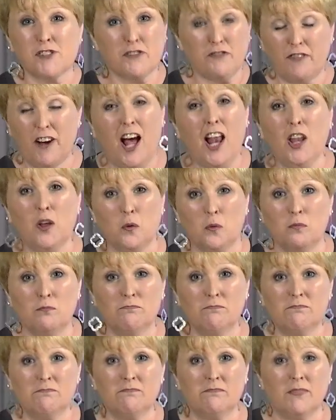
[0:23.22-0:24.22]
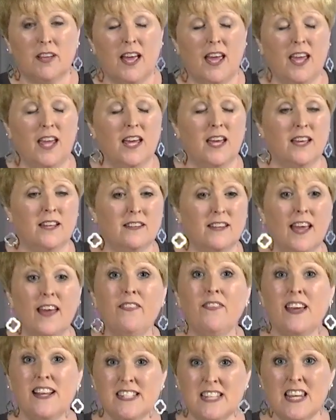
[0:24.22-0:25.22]
follow,
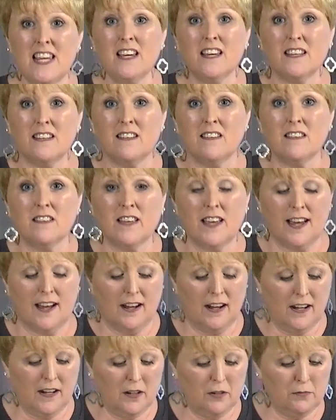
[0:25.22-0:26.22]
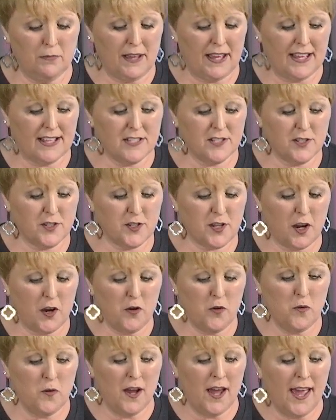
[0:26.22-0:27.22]
and they did. And
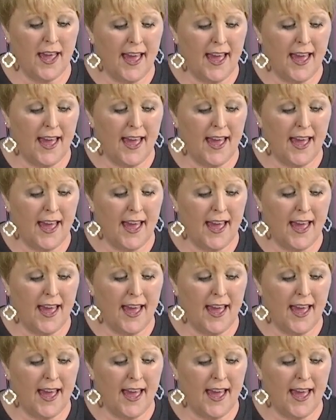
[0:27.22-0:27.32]
so